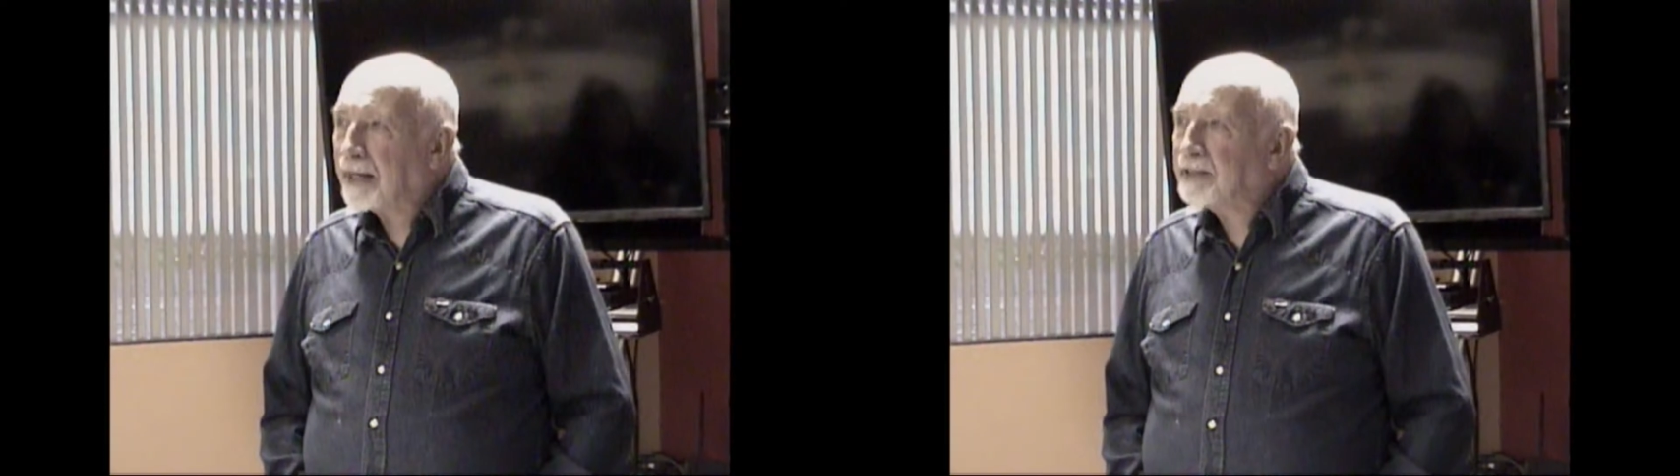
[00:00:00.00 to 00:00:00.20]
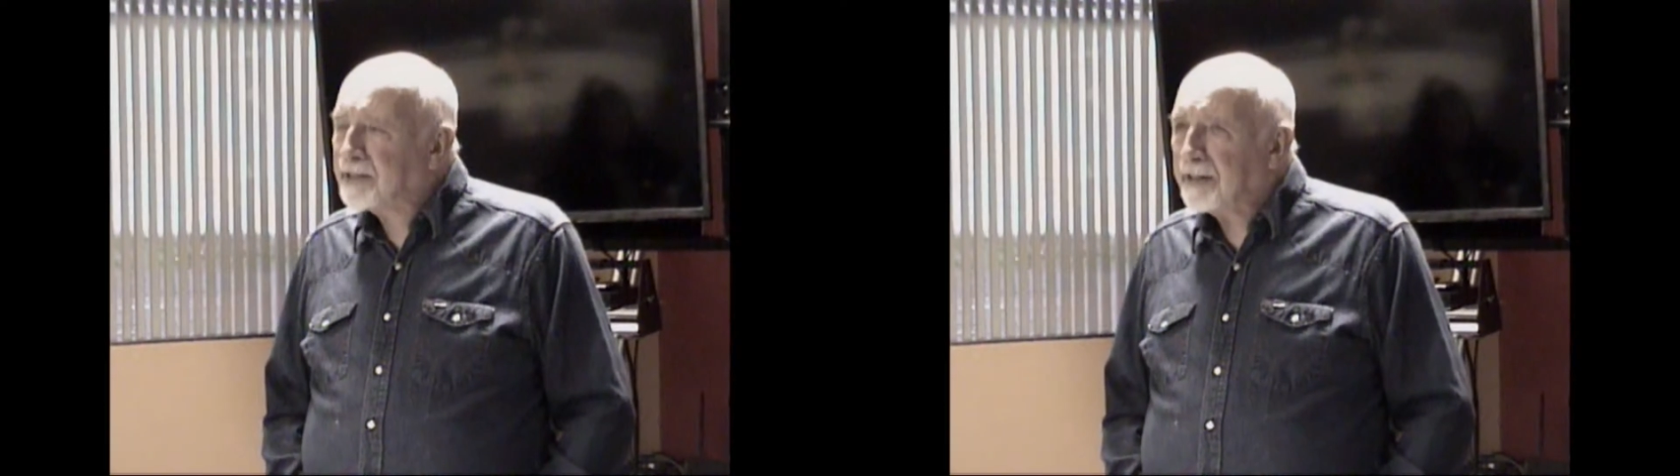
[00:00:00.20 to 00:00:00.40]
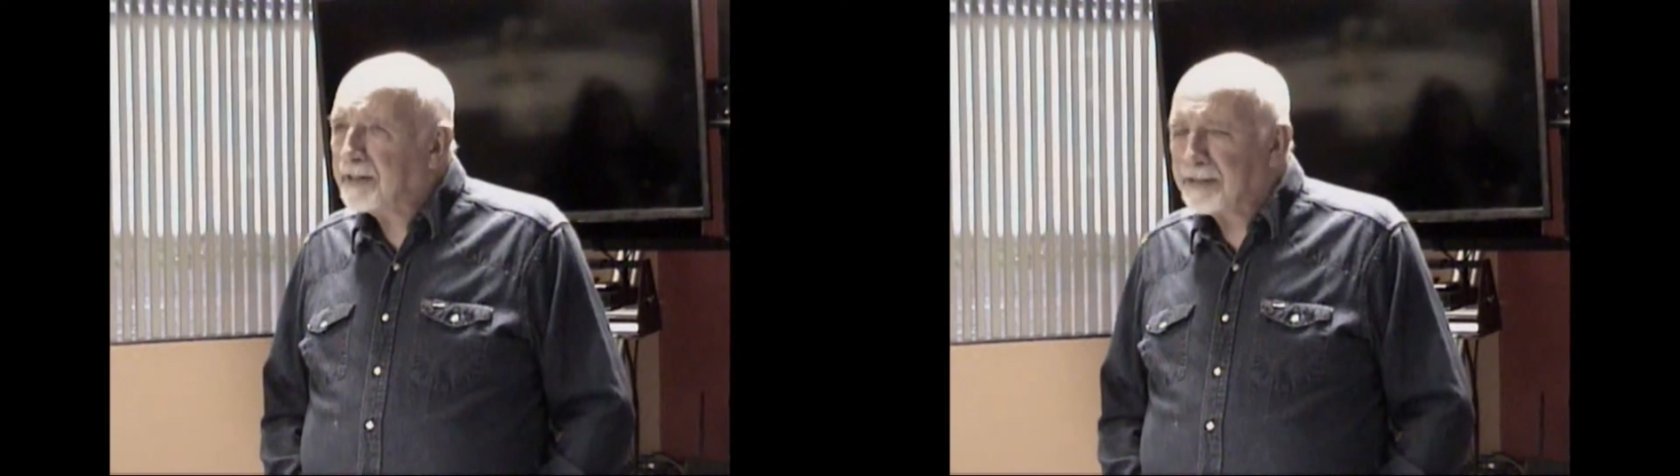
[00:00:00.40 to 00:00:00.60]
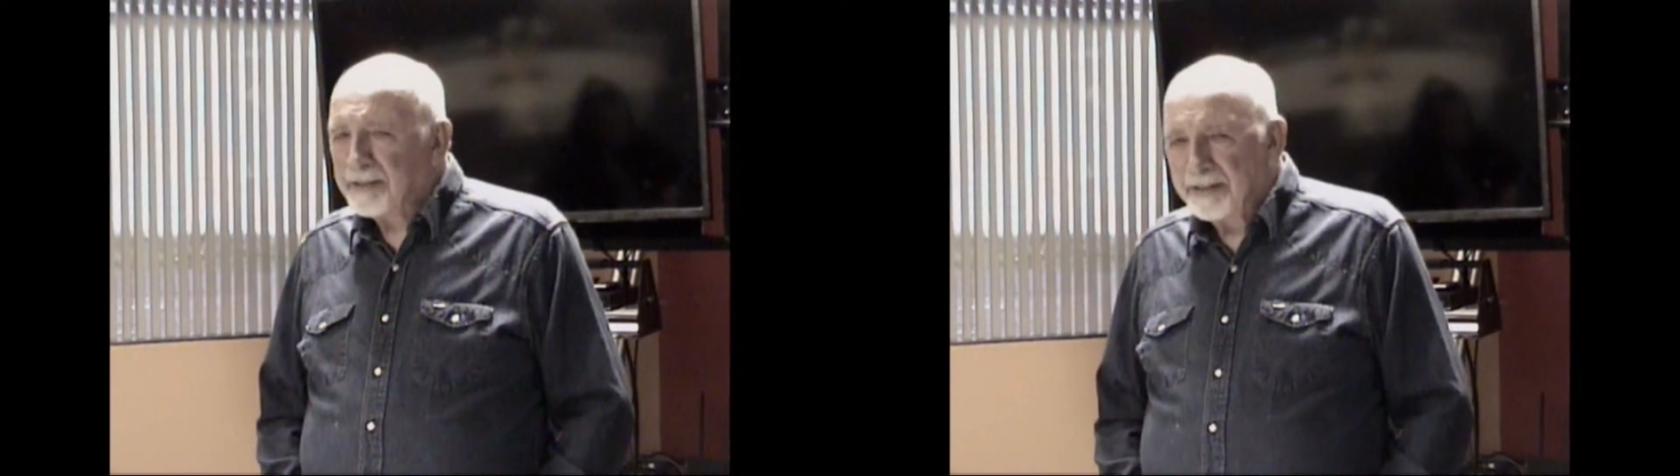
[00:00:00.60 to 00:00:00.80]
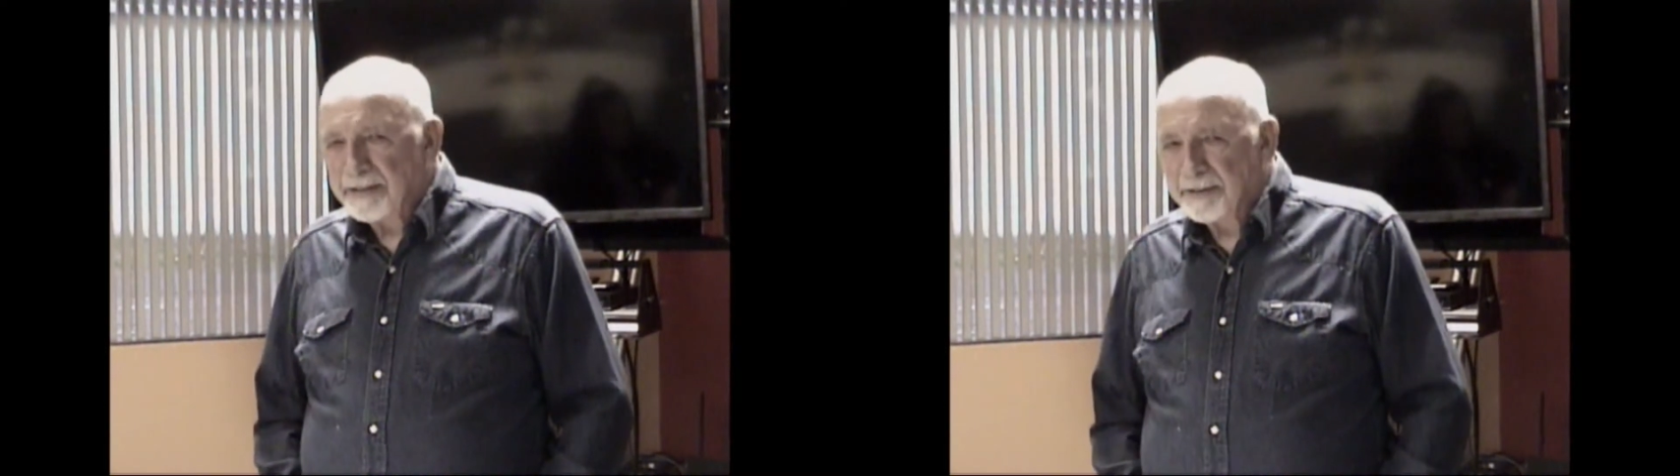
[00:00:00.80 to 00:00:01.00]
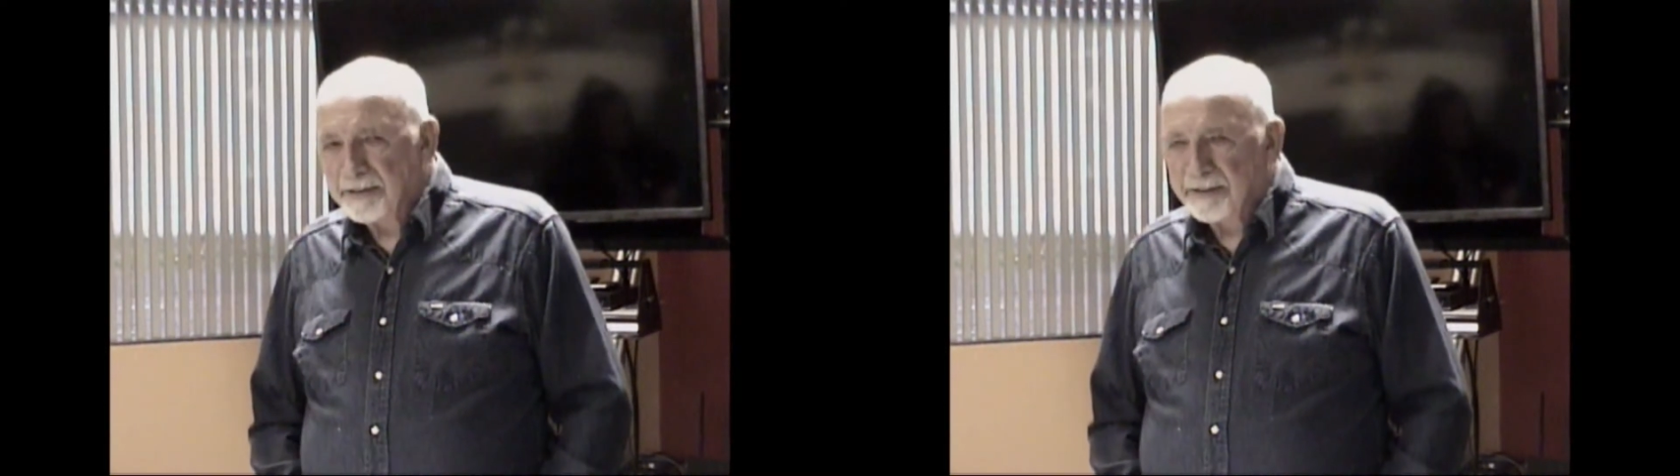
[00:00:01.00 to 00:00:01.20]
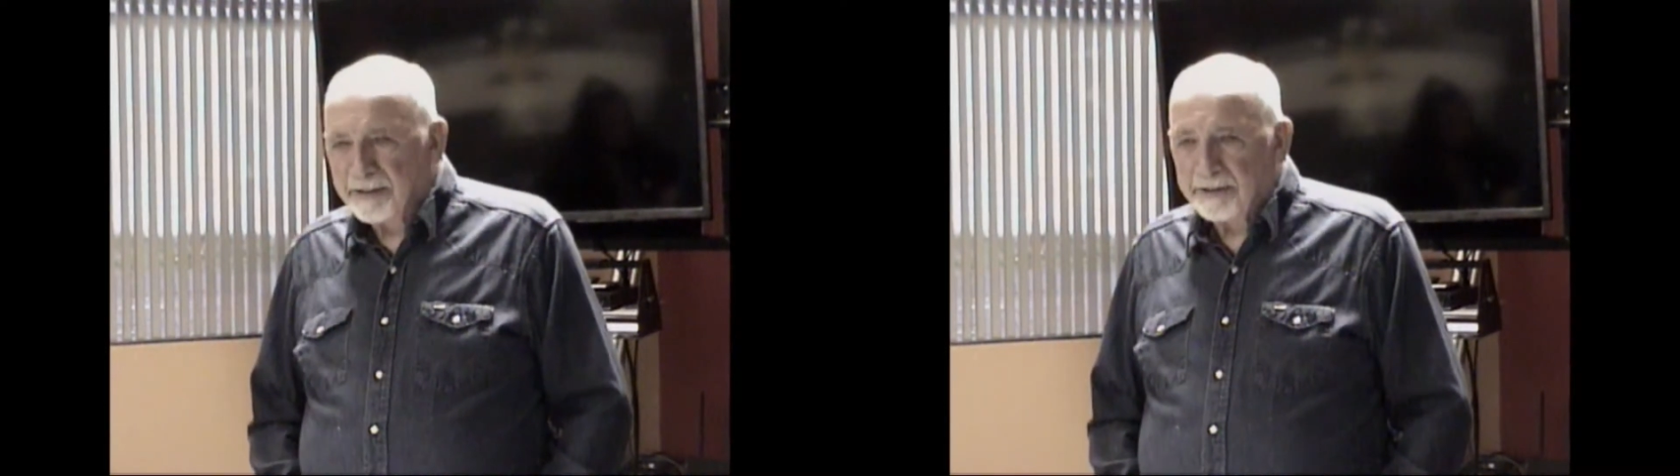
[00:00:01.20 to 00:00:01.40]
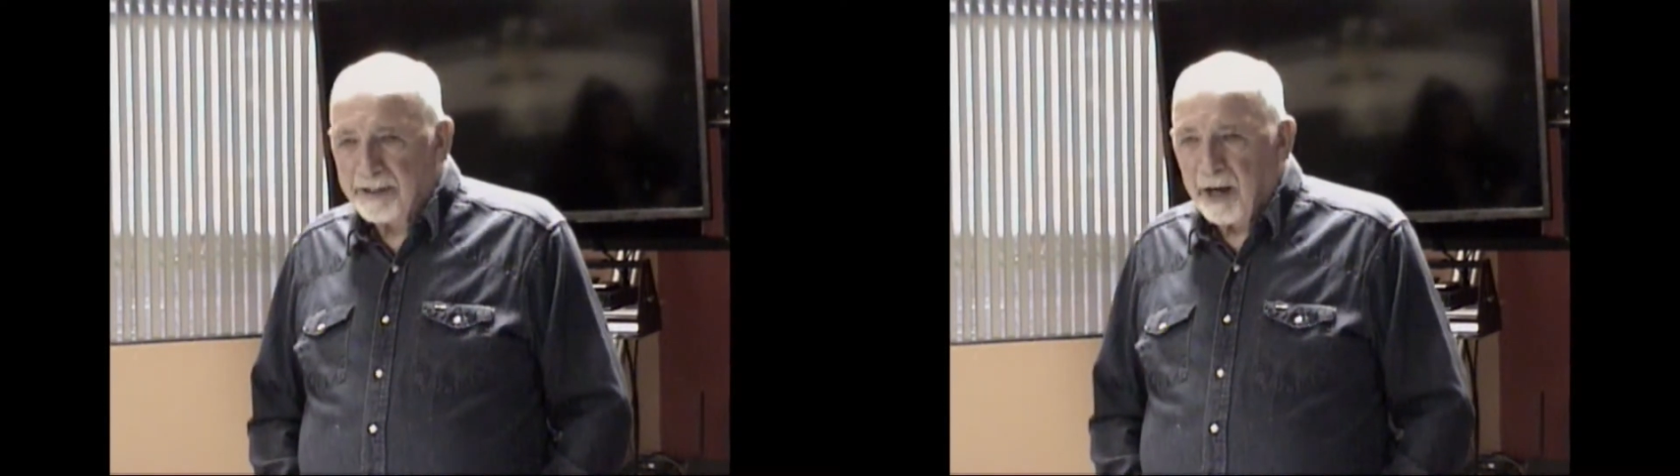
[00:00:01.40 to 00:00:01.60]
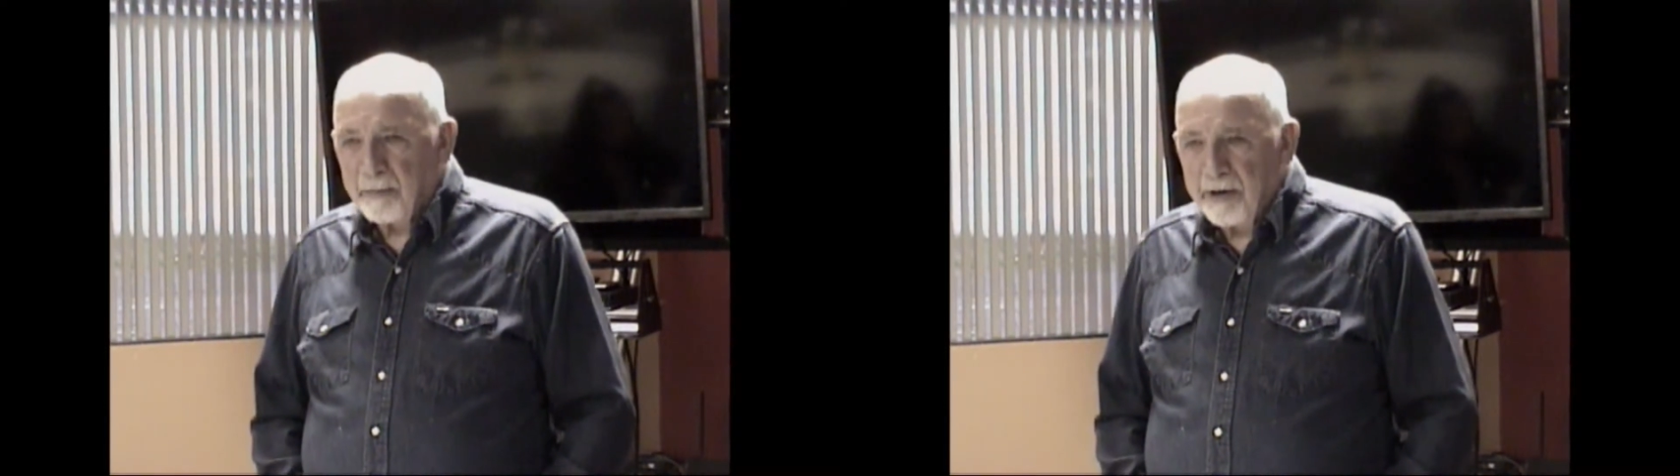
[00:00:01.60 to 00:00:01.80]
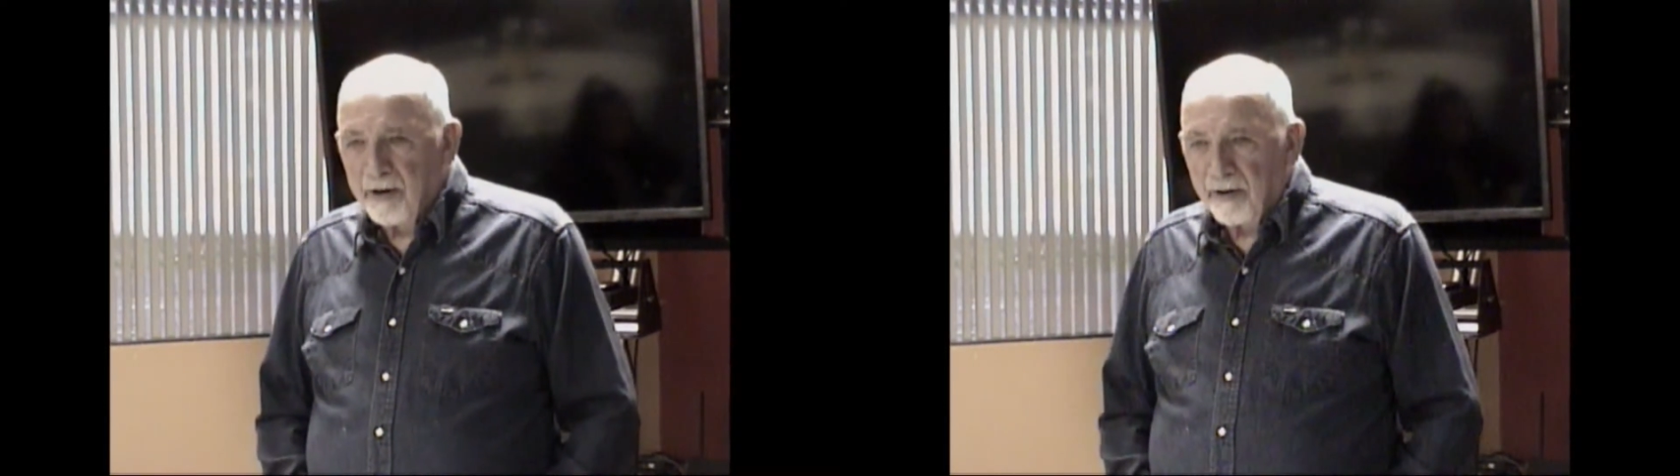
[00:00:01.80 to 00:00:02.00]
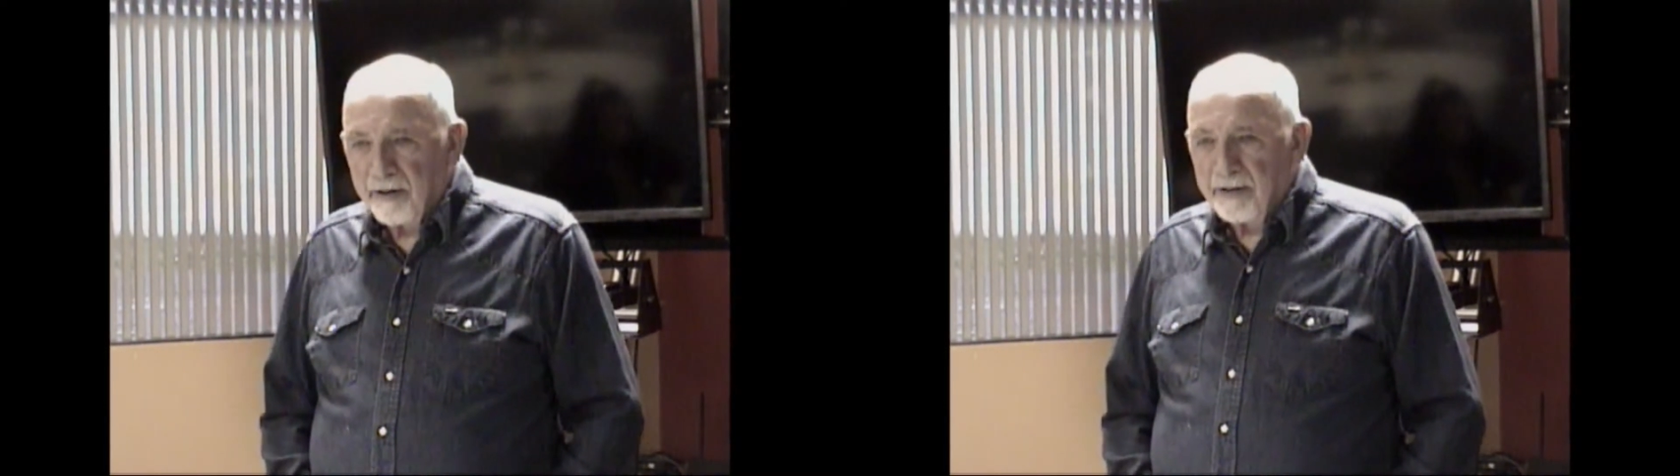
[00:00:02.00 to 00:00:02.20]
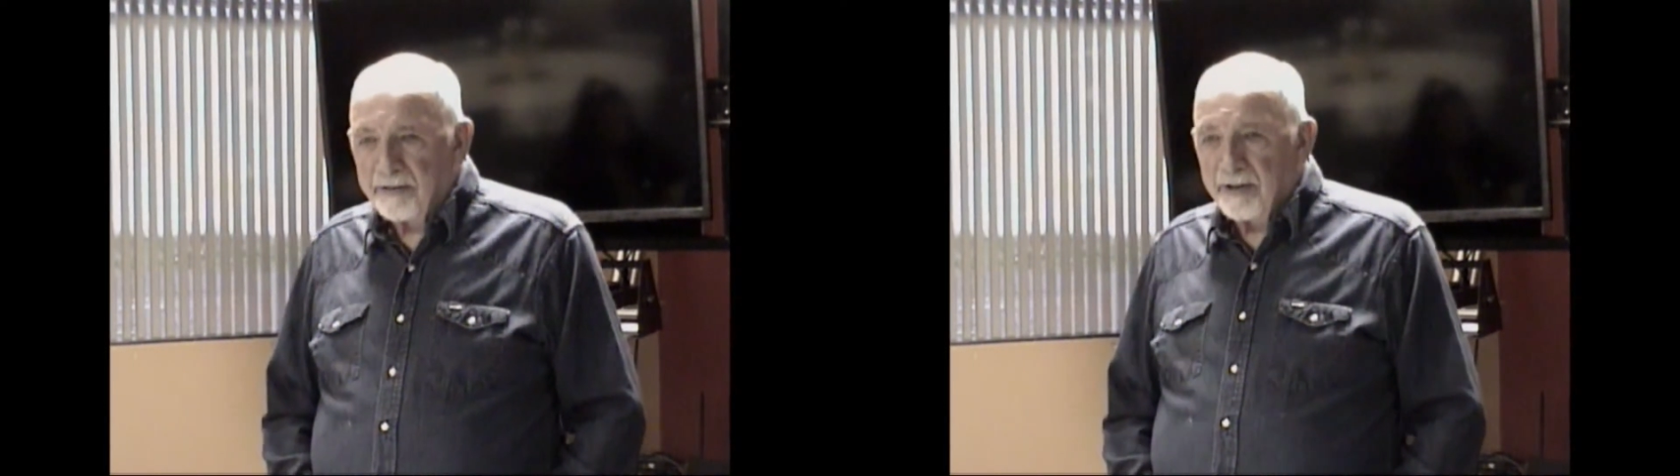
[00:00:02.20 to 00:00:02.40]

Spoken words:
in church. And he's telling me all this,